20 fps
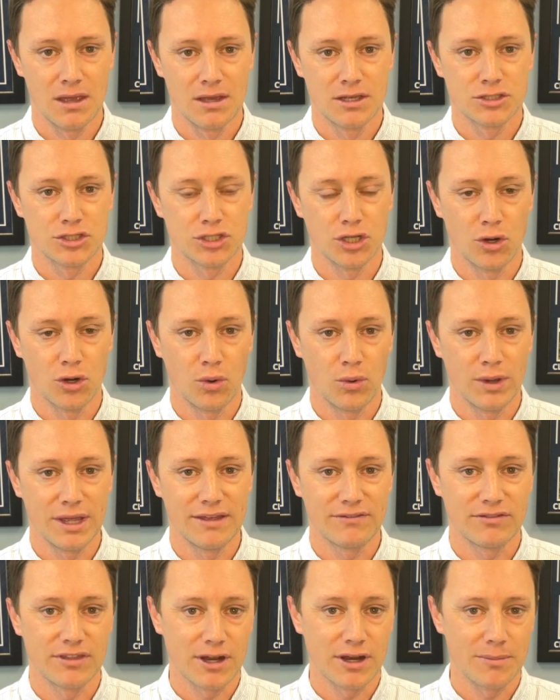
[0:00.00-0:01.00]
So
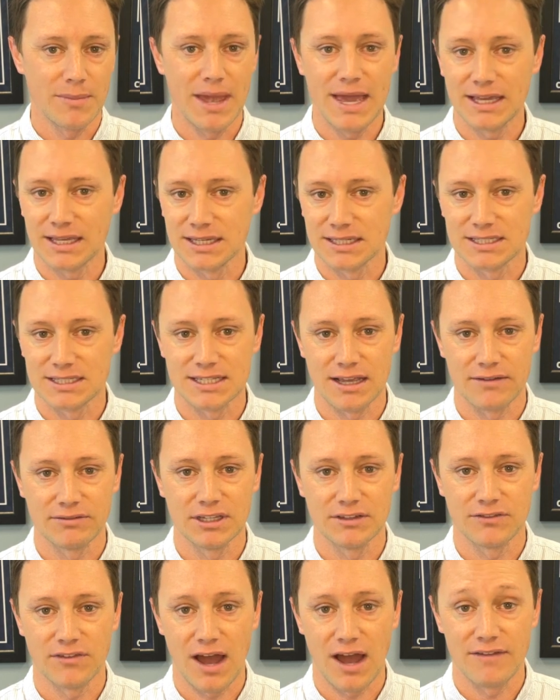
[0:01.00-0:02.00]
if they're making
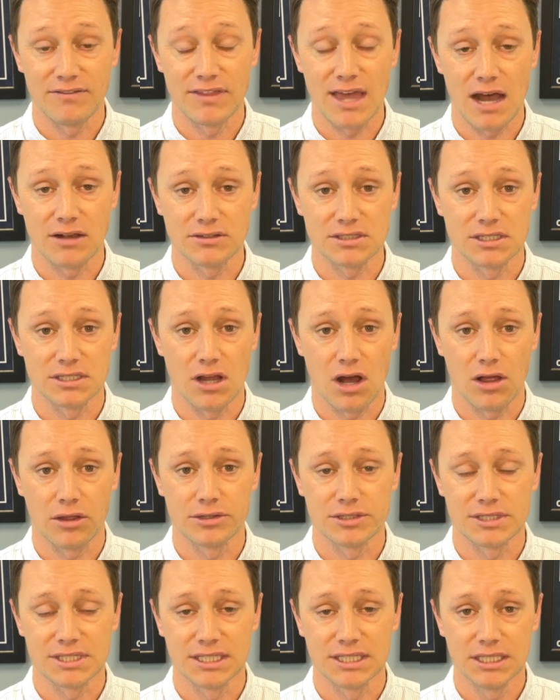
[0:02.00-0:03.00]

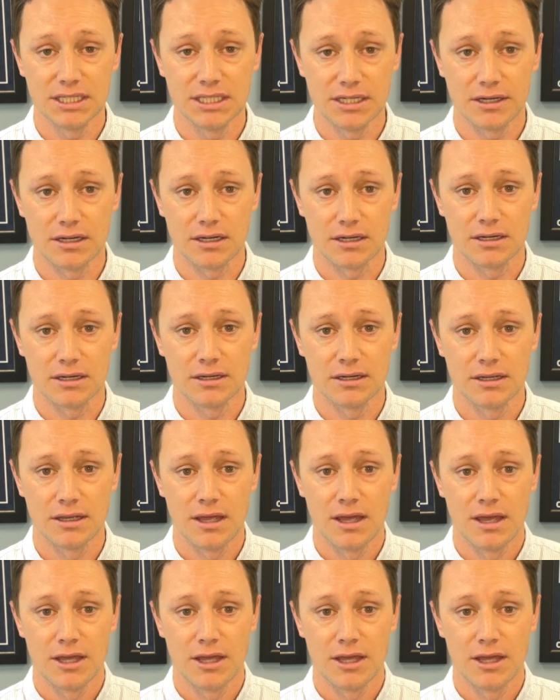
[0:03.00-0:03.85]
$75,000 a year,